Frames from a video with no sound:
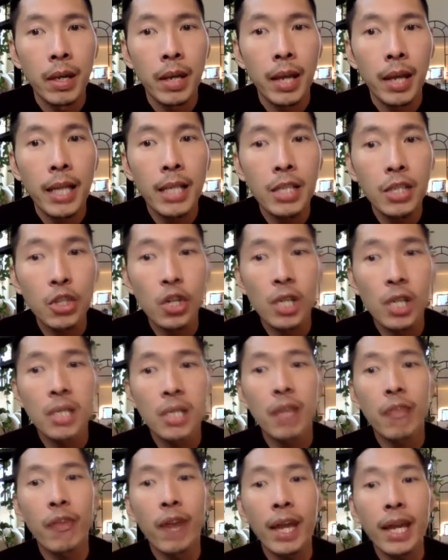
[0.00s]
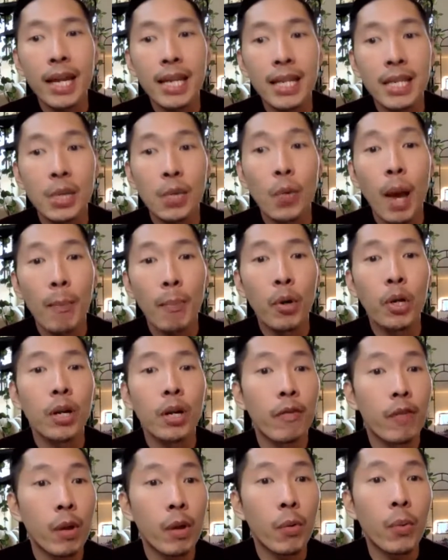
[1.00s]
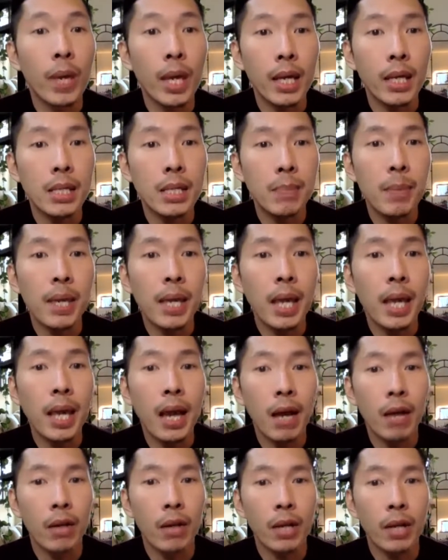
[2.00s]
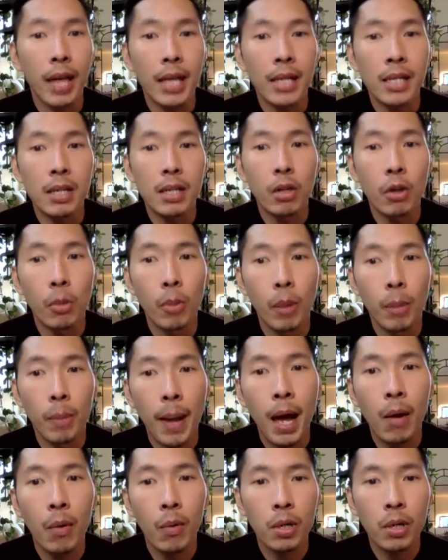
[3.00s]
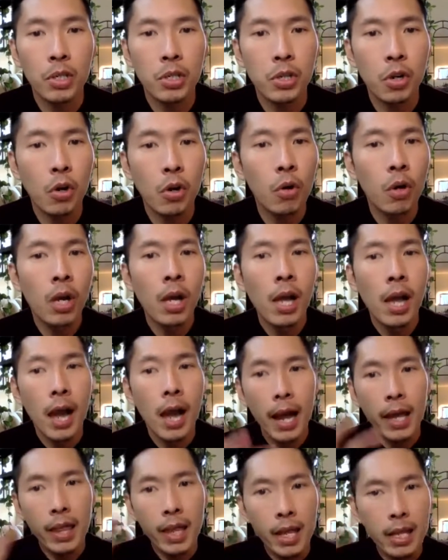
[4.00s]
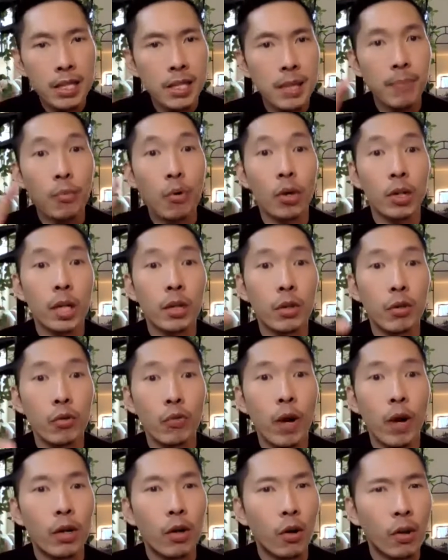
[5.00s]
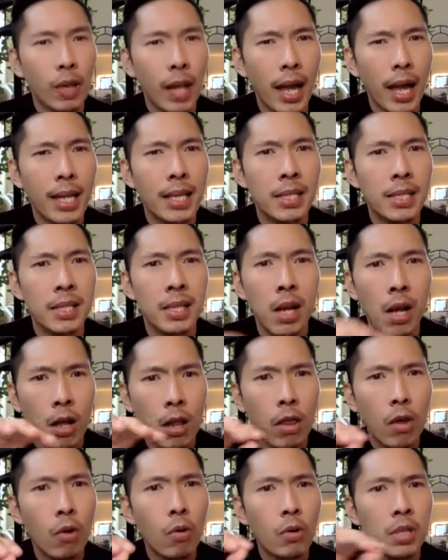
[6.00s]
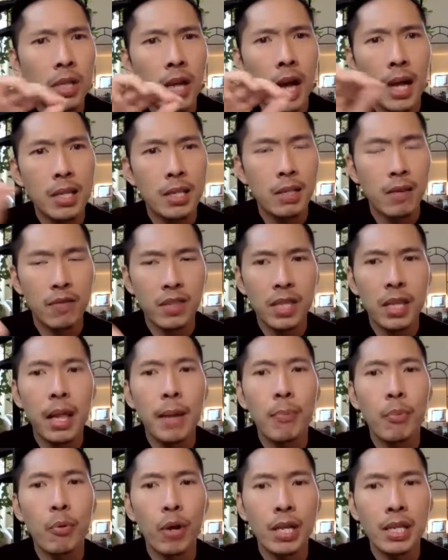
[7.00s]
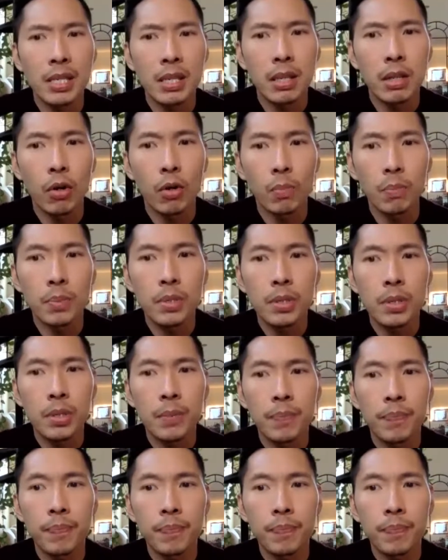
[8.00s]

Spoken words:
It's justified as a weapon of the weak, speaking out against global power. So I think it's important to recognize those kinds of slippery slopes.